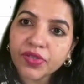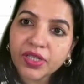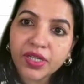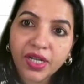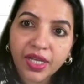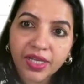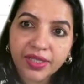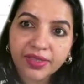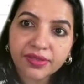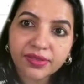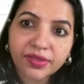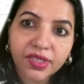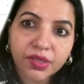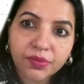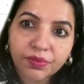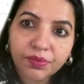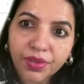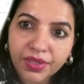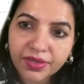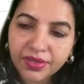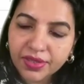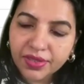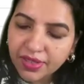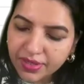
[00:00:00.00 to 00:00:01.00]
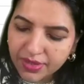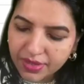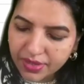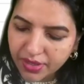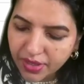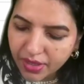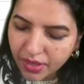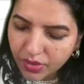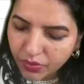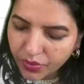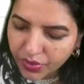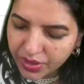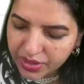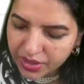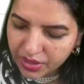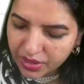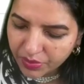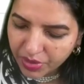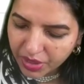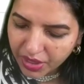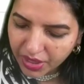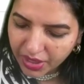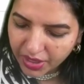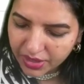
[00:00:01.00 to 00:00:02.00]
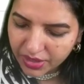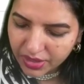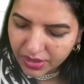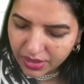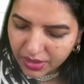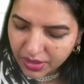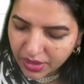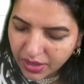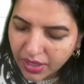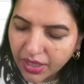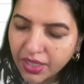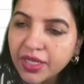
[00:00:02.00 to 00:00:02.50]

glycine plus succinyl coenzyme. Yes.